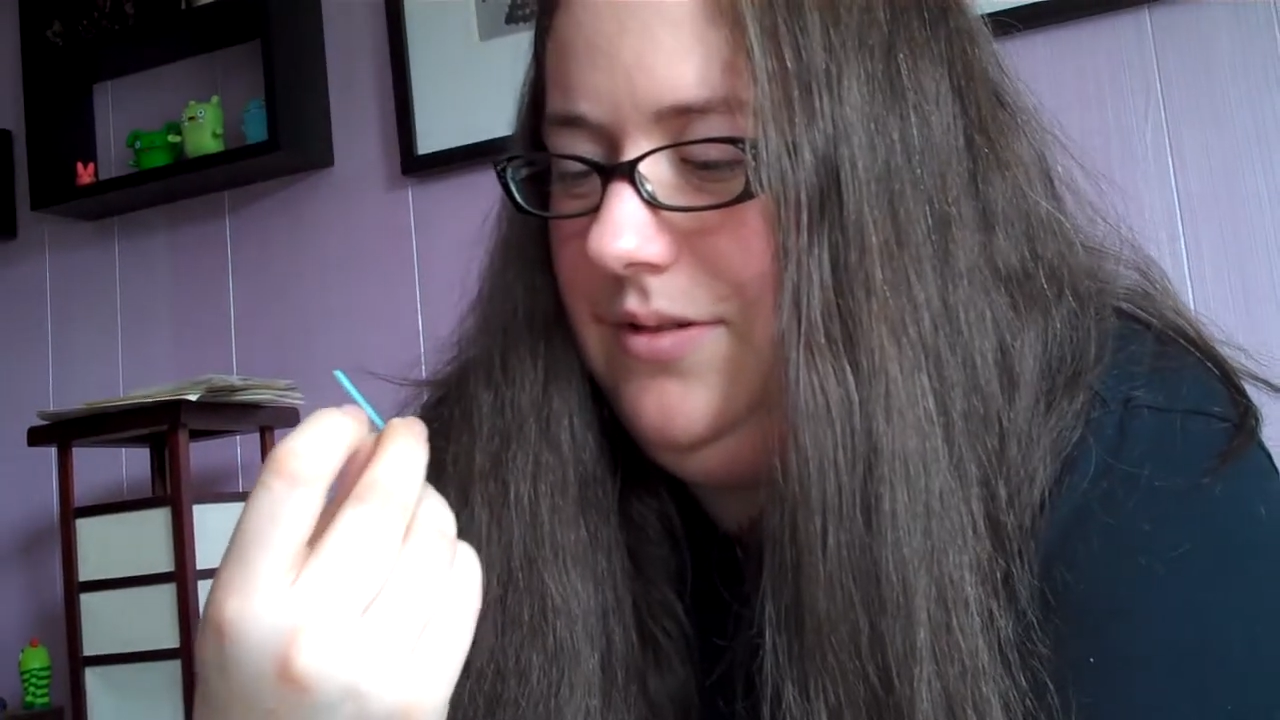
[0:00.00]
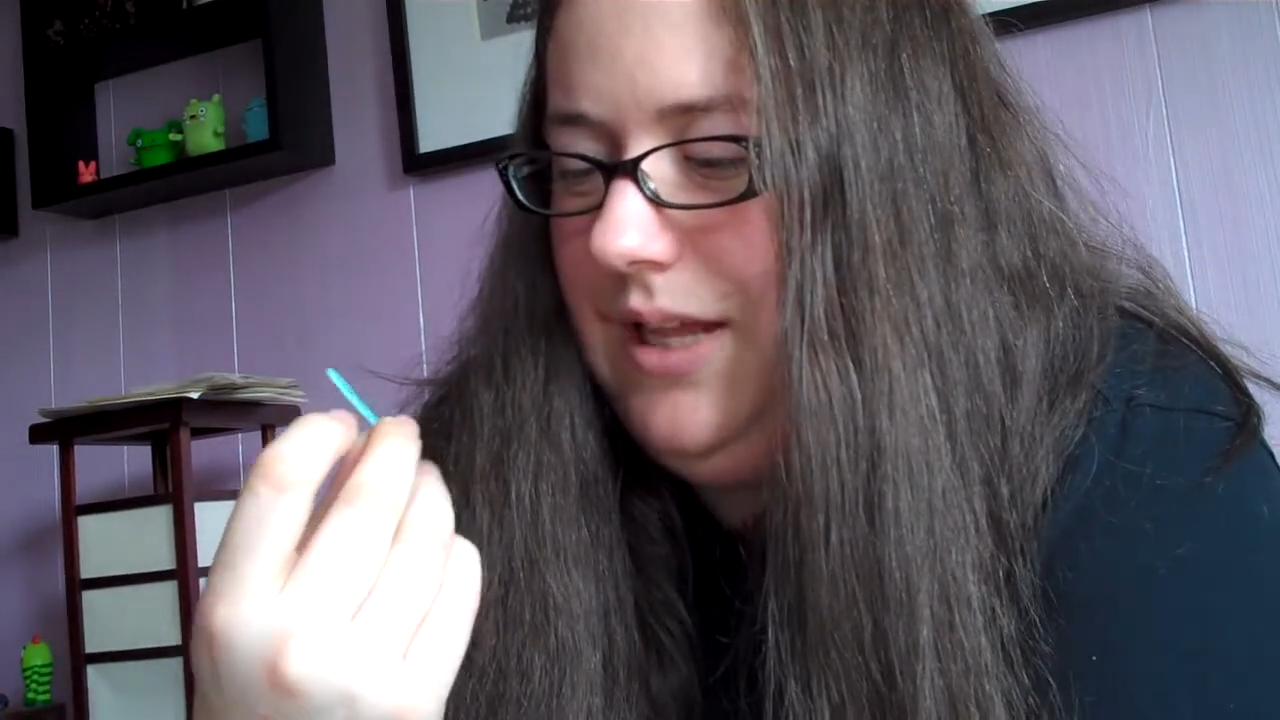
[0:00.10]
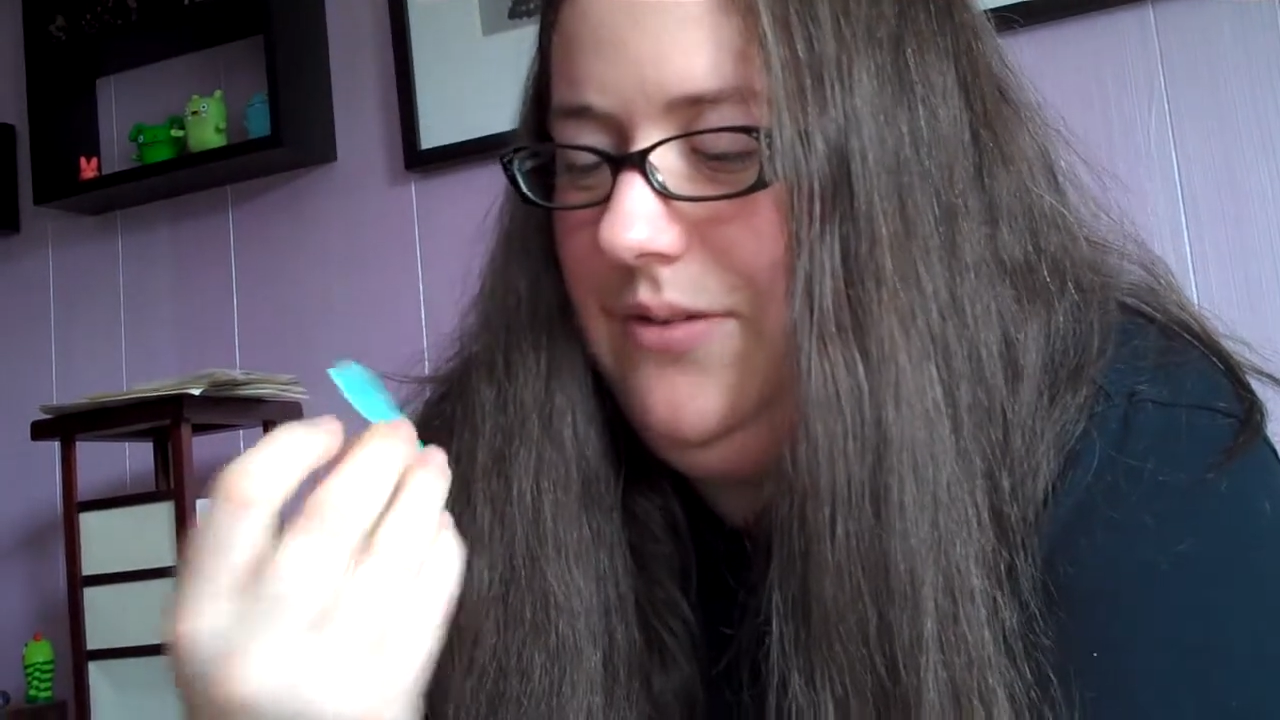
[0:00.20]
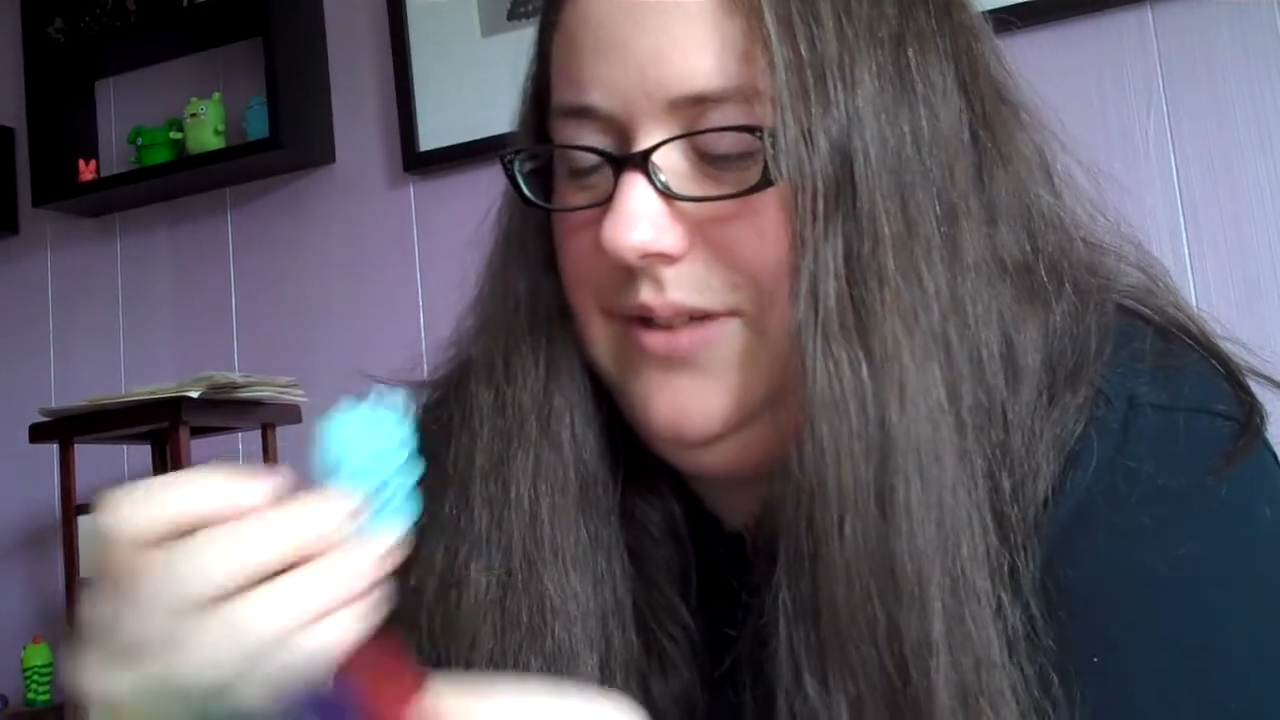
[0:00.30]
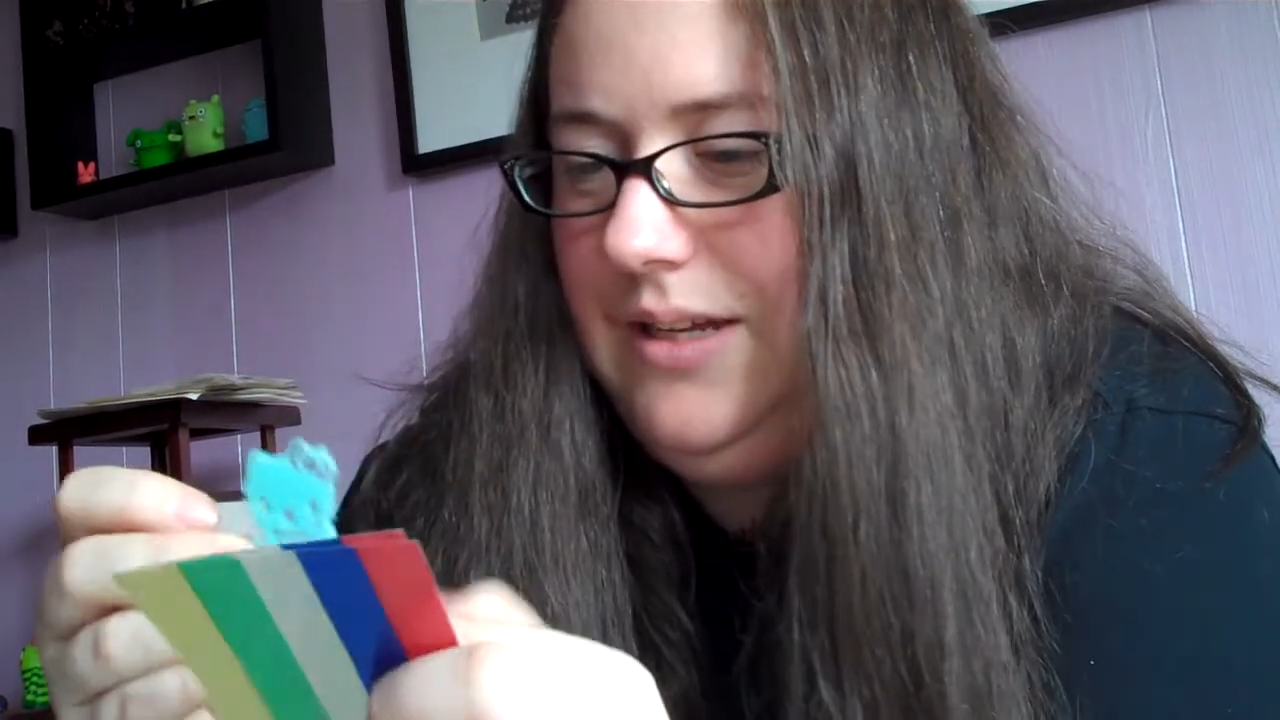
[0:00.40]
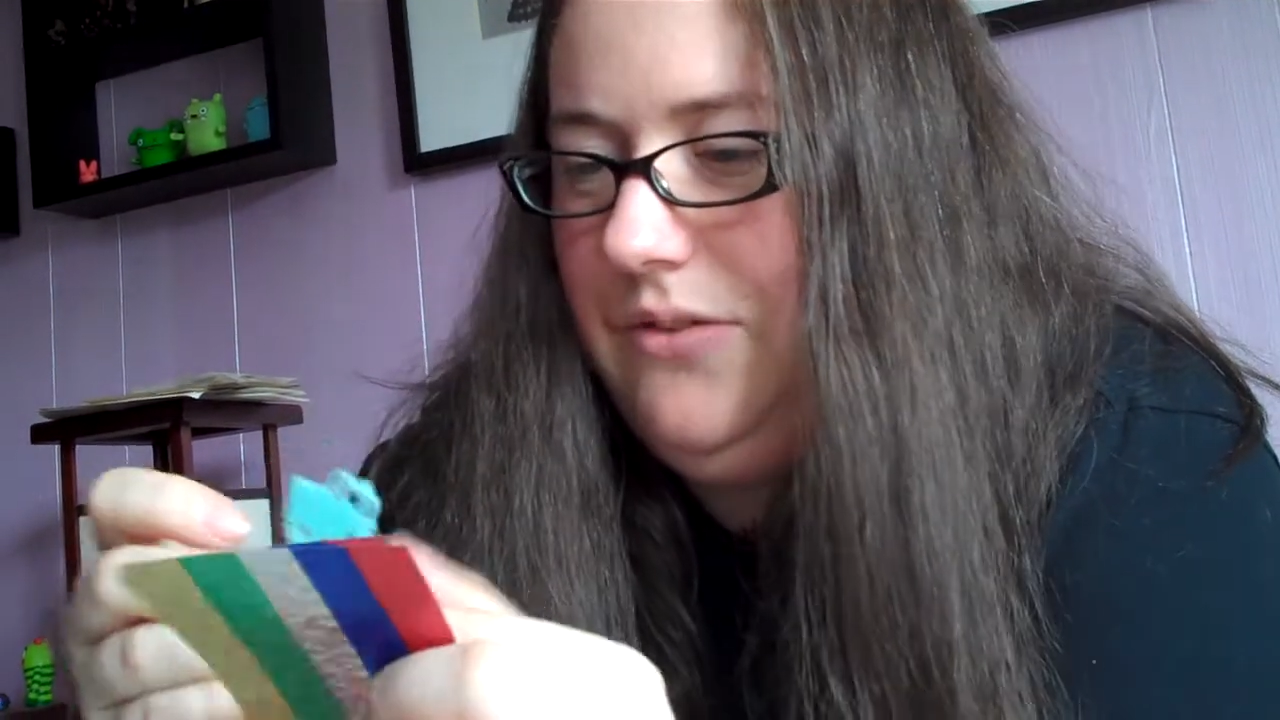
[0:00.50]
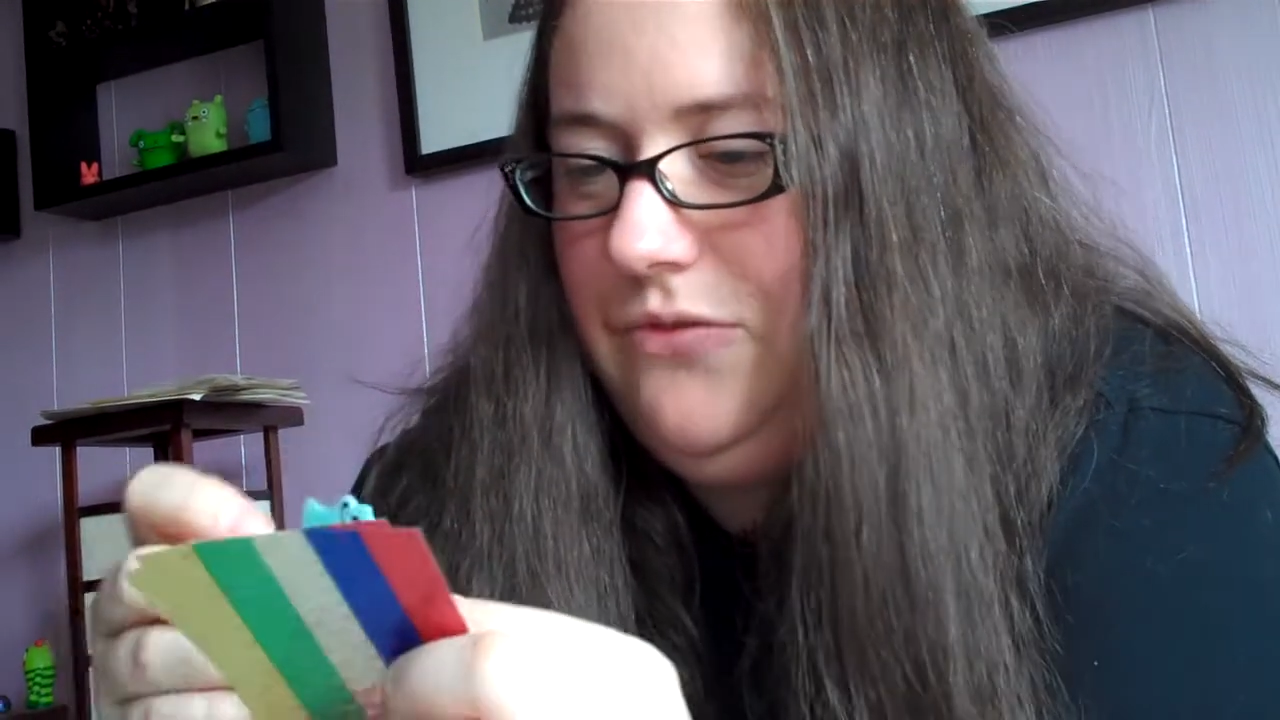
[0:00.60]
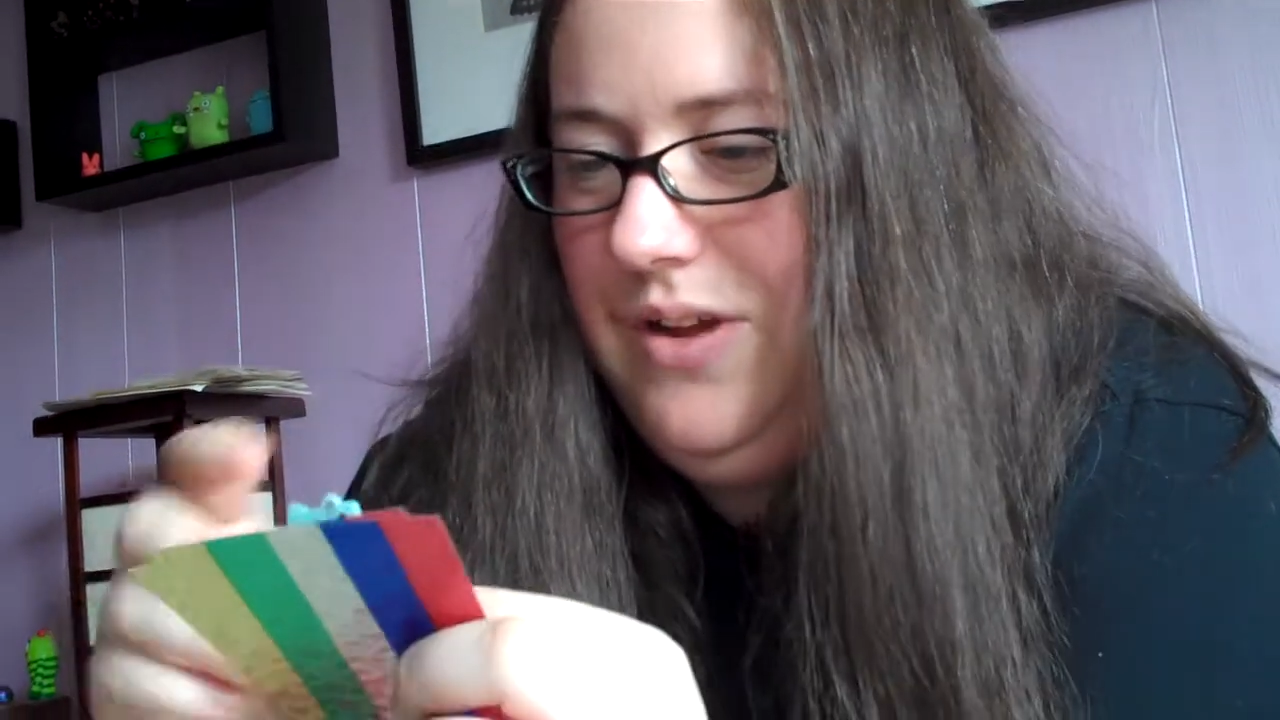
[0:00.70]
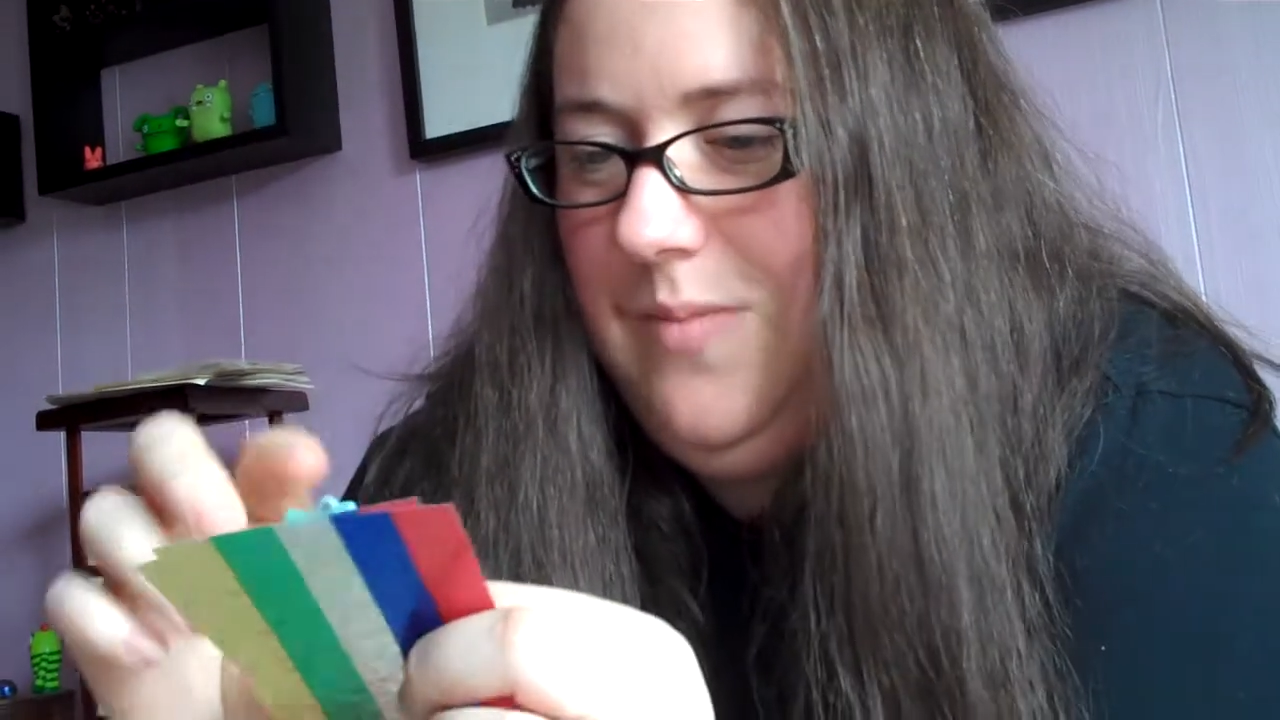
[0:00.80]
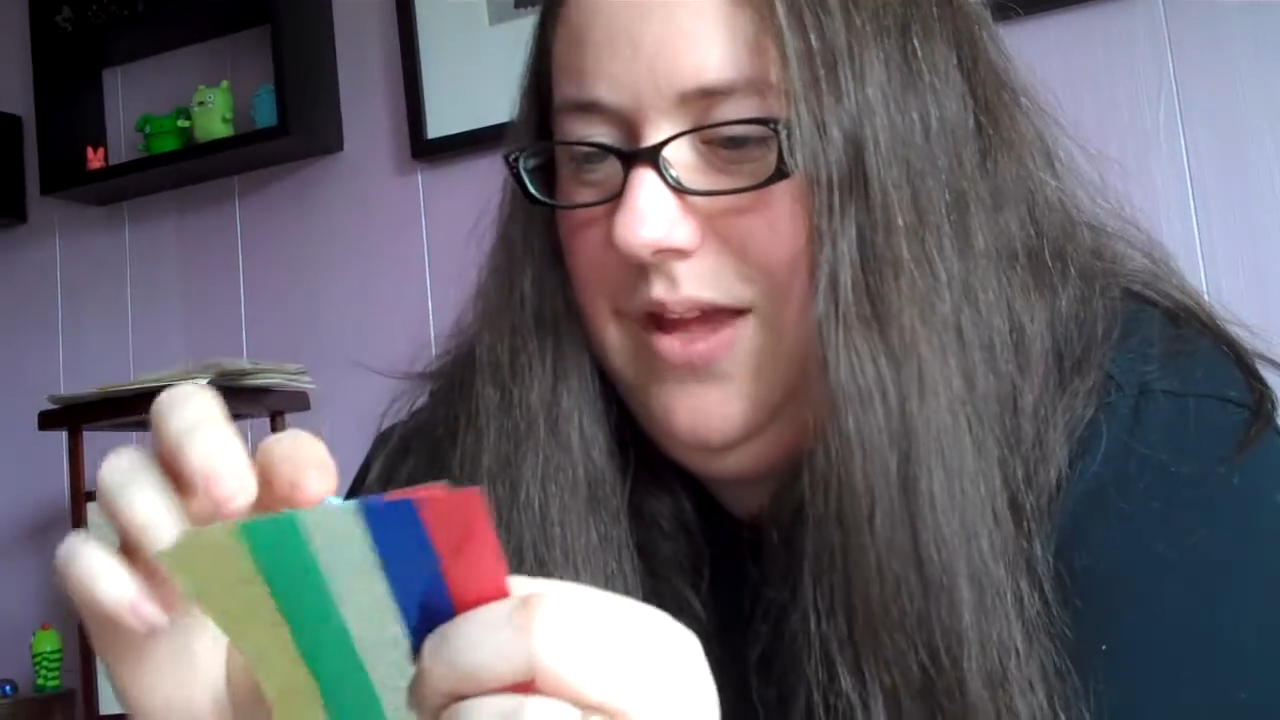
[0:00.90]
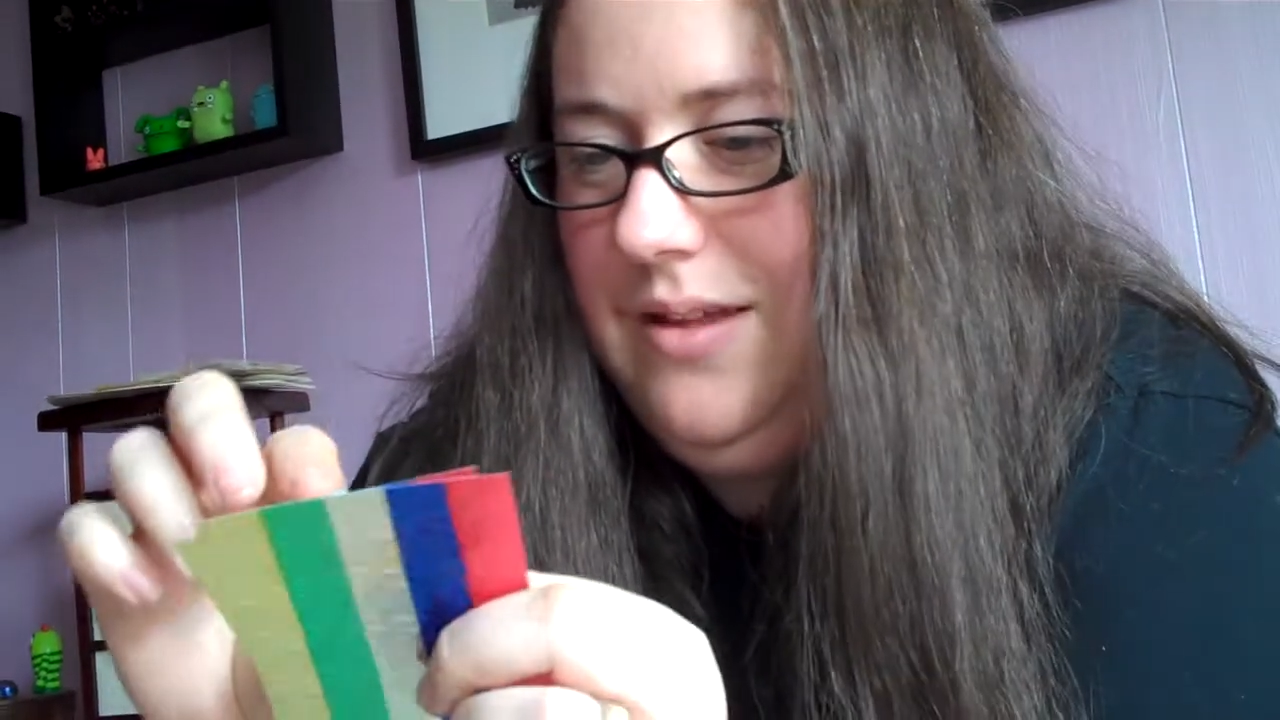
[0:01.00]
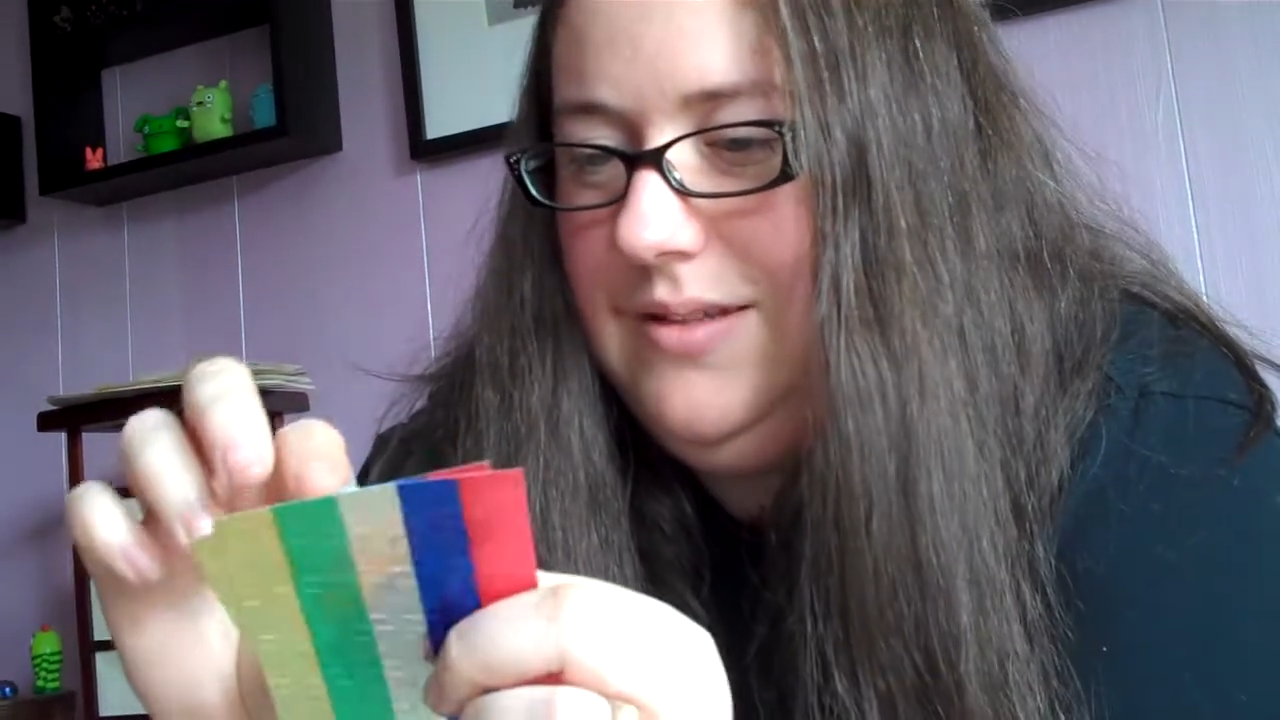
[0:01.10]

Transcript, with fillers: That was like a freebie